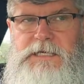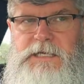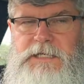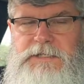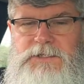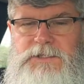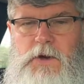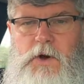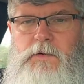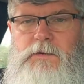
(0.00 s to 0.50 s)

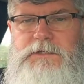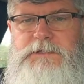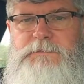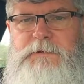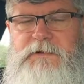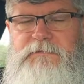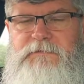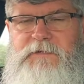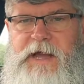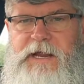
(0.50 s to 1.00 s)
It's always
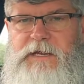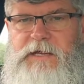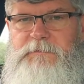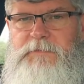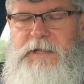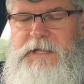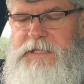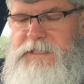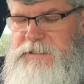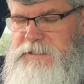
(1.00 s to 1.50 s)
been a violent
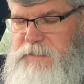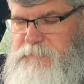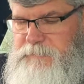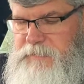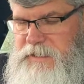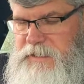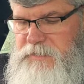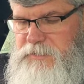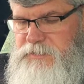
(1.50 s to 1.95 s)
place. I mean,